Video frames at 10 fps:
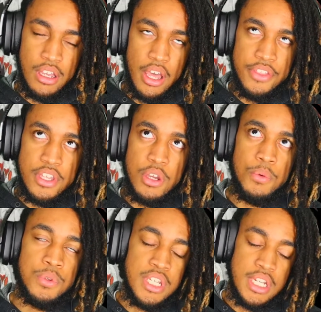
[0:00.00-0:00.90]

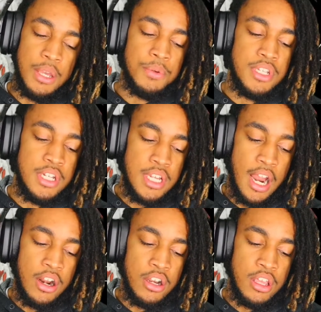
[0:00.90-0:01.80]

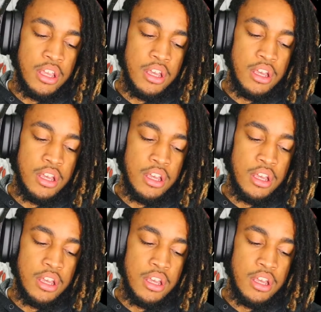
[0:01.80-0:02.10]
entirely